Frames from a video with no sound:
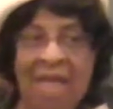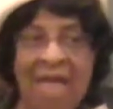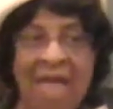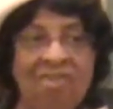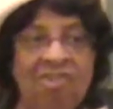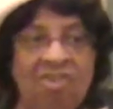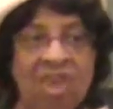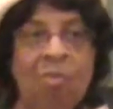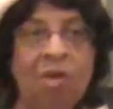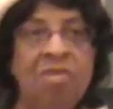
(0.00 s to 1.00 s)
And
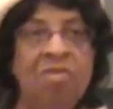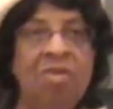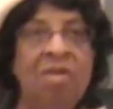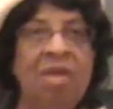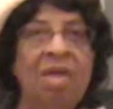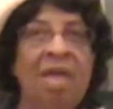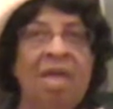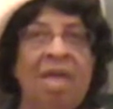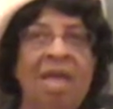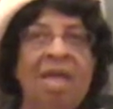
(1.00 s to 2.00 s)
she was,
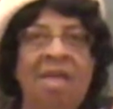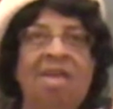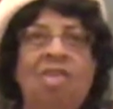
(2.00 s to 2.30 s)
you